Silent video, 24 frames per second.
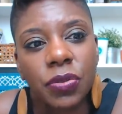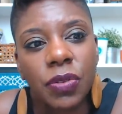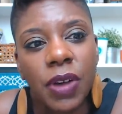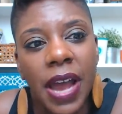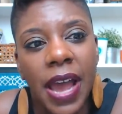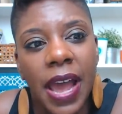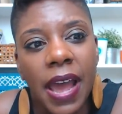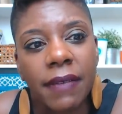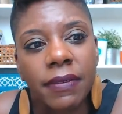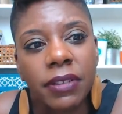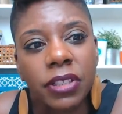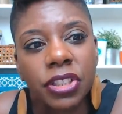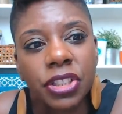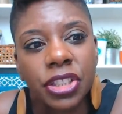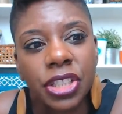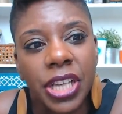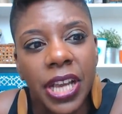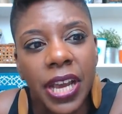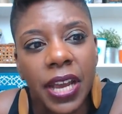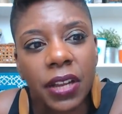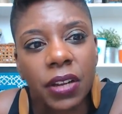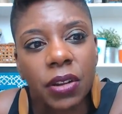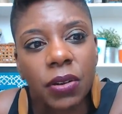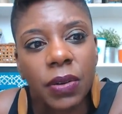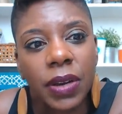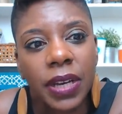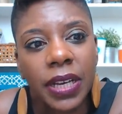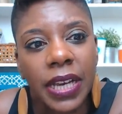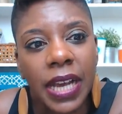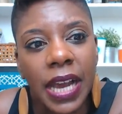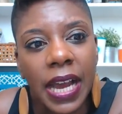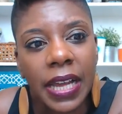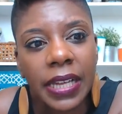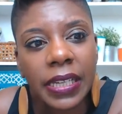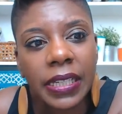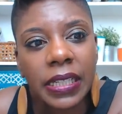I have a channel and
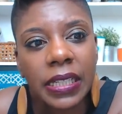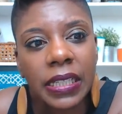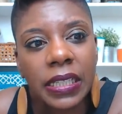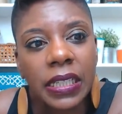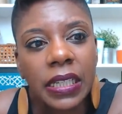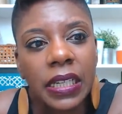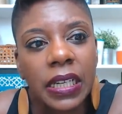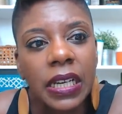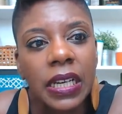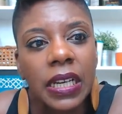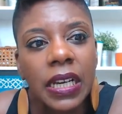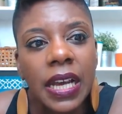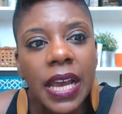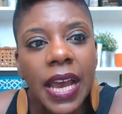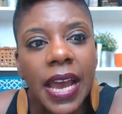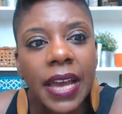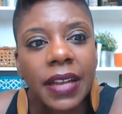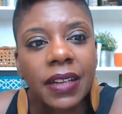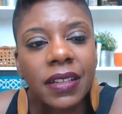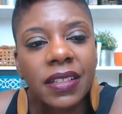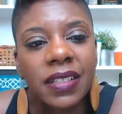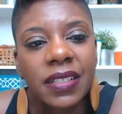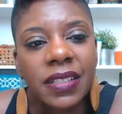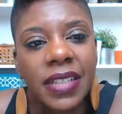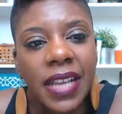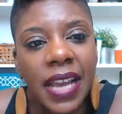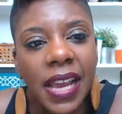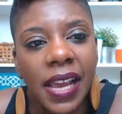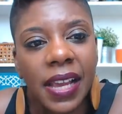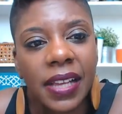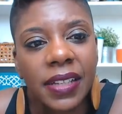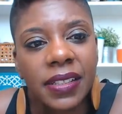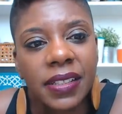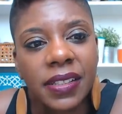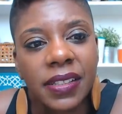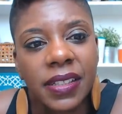kind of at a
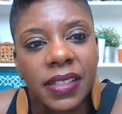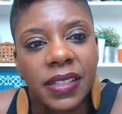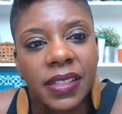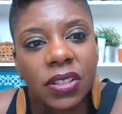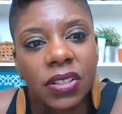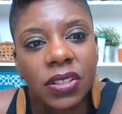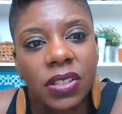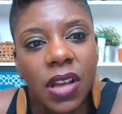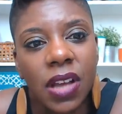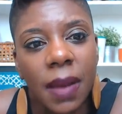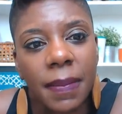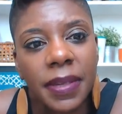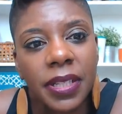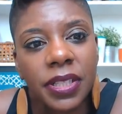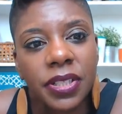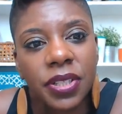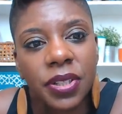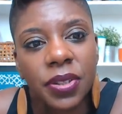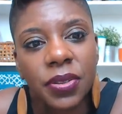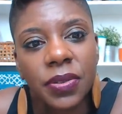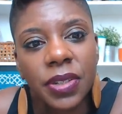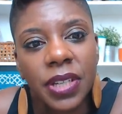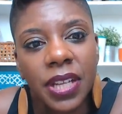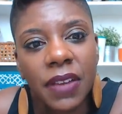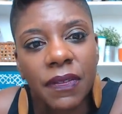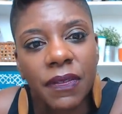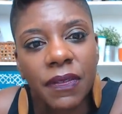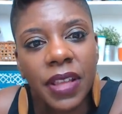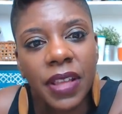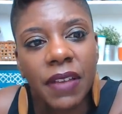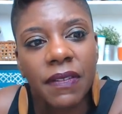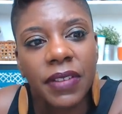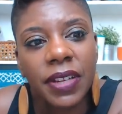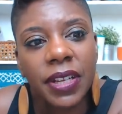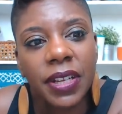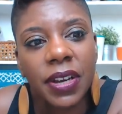standstill. So I'll be tuned in for
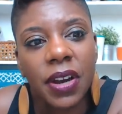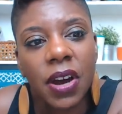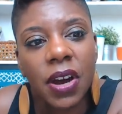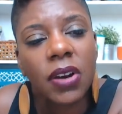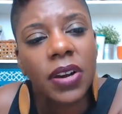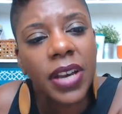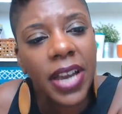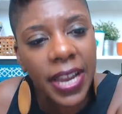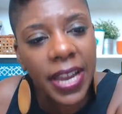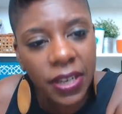that video. Okay.